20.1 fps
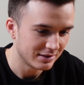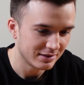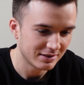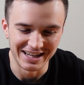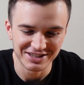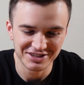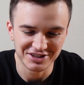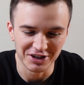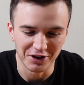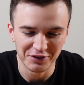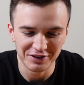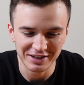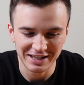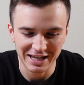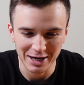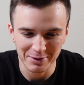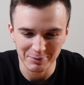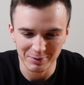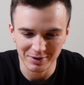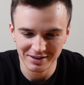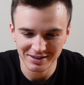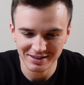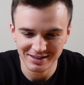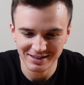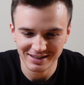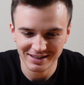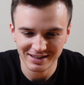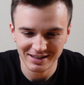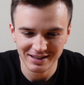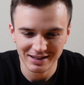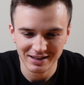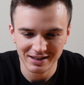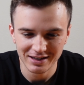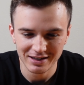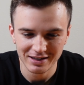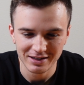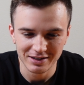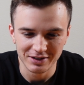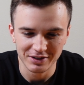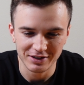A selfie camera.
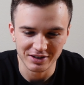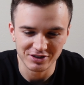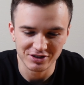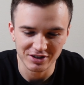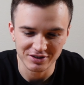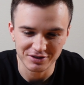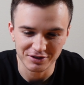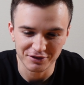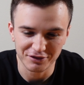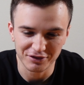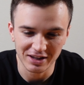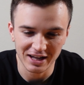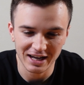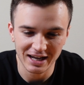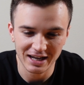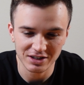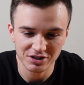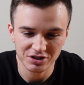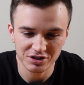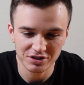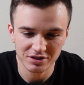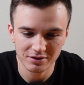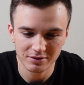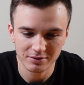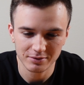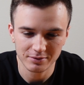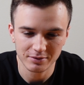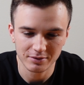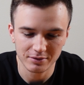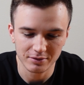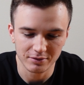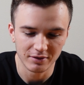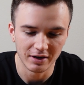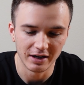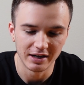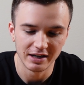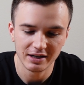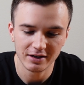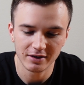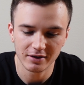You can adjust your flash
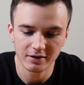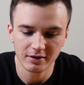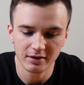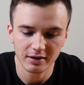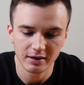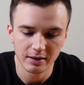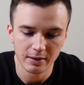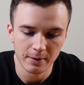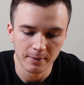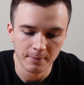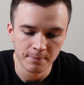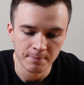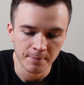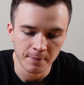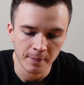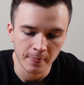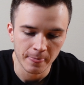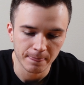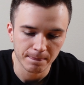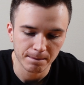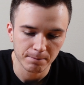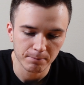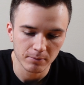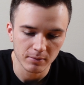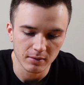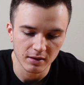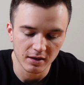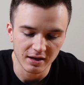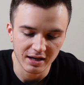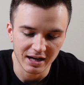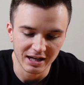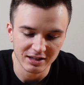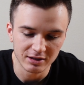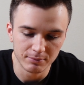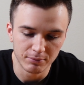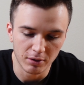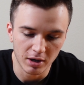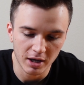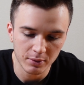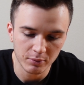right here. At the
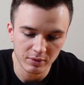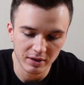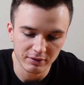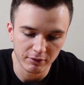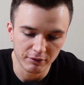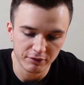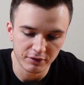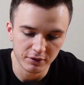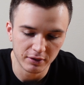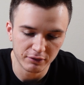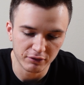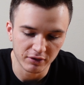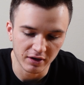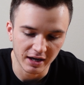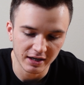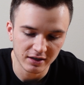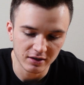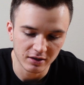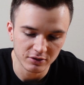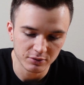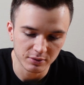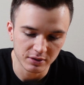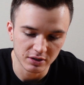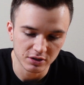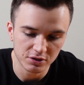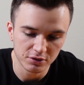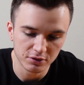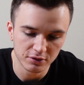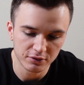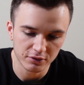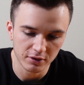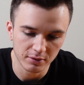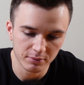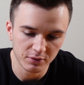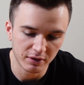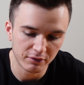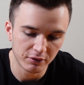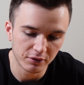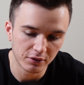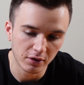bottom we have a few different icons we can choose from.
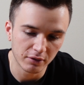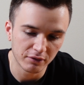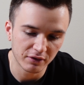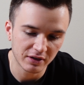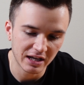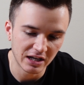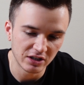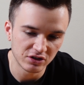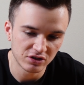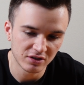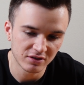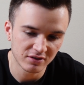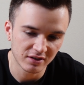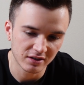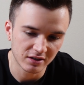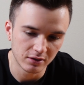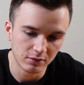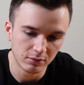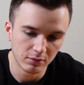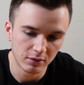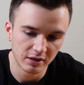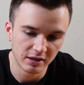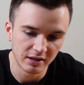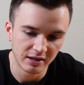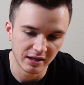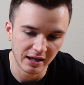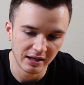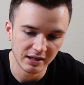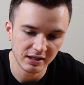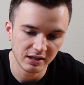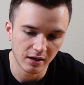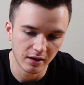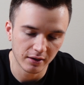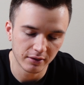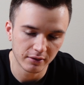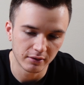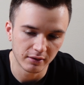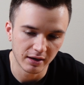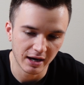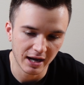You have your notifications like you would in any
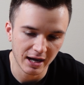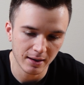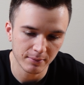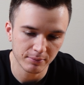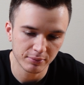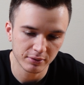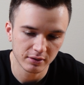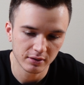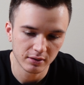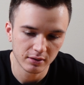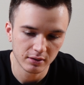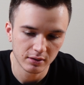other app.